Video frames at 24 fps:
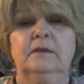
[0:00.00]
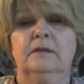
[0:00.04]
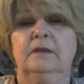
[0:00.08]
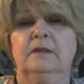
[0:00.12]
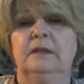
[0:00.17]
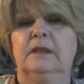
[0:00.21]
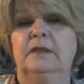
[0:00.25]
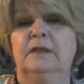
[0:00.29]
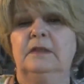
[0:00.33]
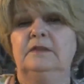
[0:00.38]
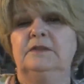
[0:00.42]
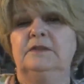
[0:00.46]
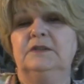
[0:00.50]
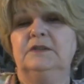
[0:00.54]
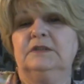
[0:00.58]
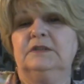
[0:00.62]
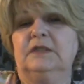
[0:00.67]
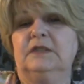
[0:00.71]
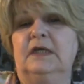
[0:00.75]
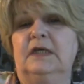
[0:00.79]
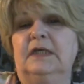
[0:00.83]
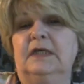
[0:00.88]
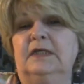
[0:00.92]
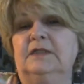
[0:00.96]
And just
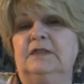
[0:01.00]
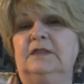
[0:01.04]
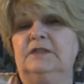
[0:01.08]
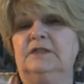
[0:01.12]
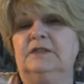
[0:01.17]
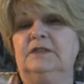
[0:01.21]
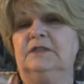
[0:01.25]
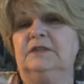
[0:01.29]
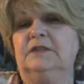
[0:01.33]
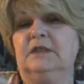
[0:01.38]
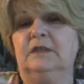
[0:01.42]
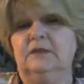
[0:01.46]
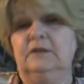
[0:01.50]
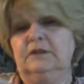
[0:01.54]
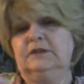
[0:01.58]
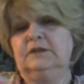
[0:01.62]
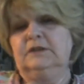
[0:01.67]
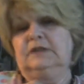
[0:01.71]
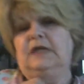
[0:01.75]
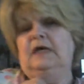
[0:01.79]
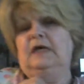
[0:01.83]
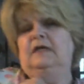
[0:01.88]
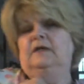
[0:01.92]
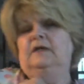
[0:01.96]
like it looks
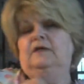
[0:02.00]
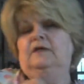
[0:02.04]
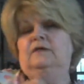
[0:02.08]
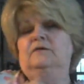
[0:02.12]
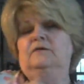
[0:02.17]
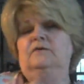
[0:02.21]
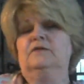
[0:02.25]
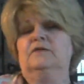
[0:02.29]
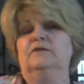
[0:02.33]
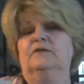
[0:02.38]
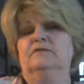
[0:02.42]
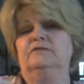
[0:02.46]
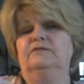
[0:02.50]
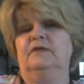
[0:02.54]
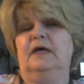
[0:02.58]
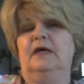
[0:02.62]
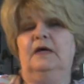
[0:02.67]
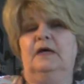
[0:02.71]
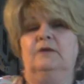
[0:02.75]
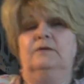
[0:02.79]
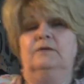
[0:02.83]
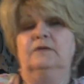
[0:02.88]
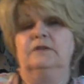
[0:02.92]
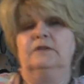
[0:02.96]
kind of good with the
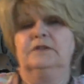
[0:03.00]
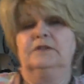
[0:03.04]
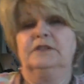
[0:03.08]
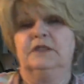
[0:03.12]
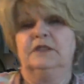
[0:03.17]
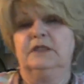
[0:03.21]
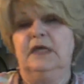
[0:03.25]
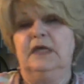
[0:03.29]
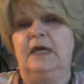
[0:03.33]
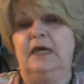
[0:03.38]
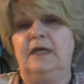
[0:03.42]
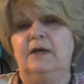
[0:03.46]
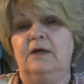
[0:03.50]
flowers today,